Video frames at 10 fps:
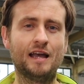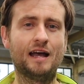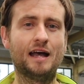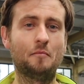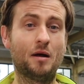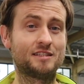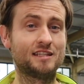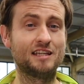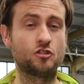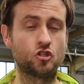I'd
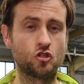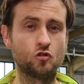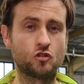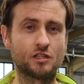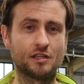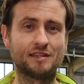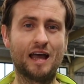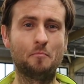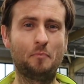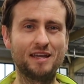say it suits
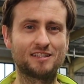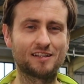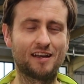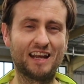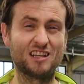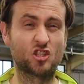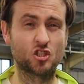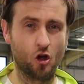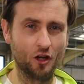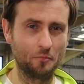that baseline, a
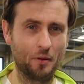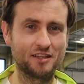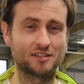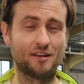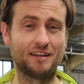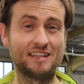solid baseline.